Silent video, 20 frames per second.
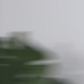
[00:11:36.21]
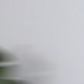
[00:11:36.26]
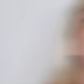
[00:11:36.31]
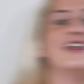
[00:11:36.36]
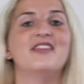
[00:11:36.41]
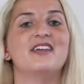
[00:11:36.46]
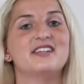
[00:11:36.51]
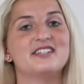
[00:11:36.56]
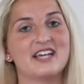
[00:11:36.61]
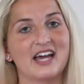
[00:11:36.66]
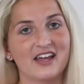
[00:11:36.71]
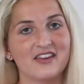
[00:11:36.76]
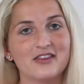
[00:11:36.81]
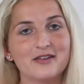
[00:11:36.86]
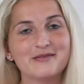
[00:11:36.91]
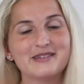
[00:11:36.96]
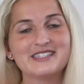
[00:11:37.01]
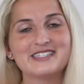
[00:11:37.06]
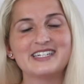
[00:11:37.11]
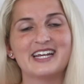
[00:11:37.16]
And the
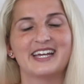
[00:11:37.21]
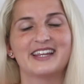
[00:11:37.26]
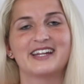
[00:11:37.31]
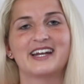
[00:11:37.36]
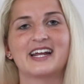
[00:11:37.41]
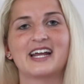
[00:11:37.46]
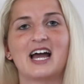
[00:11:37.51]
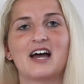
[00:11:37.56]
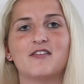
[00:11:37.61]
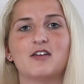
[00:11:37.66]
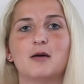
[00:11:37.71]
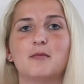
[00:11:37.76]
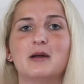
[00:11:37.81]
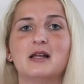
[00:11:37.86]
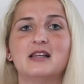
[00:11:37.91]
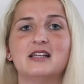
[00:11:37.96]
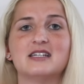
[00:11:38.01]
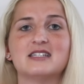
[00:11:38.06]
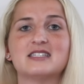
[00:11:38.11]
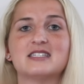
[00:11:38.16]
10th mistake that I have on
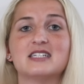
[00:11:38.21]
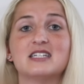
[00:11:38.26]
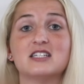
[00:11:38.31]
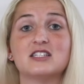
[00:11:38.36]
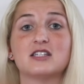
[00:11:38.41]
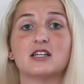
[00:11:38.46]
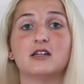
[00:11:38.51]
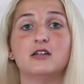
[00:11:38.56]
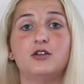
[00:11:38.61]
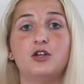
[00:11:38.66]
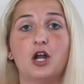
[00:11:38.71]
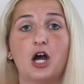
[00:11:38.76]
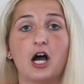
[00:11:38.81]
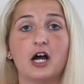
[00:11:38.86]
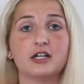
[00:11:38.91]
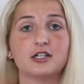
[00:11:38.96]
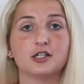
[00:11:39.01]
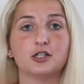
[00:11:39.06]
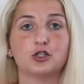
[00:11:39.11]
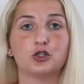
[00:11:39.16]
my list is
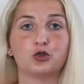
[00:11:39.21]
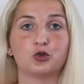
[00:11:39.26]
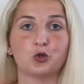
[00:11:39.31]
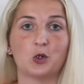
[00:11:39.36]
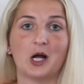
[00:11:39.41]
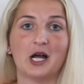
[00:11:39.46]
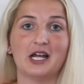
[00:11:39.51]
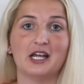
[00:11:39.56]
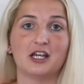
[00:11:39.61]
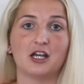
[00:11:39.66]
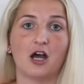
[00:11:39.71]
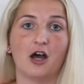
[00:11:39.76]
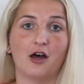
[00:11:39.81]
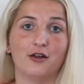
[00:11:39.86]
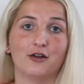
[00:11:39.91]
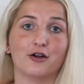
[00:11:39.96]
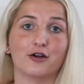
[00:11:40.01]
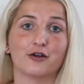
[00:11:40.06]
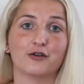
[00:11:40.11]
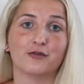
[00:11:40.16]
not trying
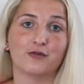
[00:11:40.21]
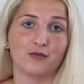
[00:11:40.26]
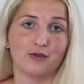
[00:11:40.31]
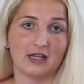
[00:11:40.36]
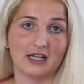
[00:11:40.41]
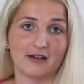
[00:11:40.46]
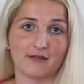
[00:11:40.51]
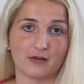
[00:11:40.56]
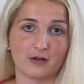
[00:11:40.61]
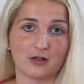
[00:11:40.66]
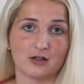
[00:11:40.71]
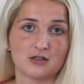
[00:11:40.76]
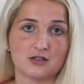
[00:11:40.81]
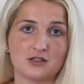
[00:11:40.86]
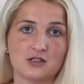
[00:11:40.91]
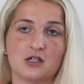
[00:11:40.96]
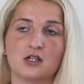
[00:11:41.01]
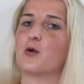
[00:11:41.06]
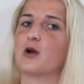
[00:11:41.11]
other flavors.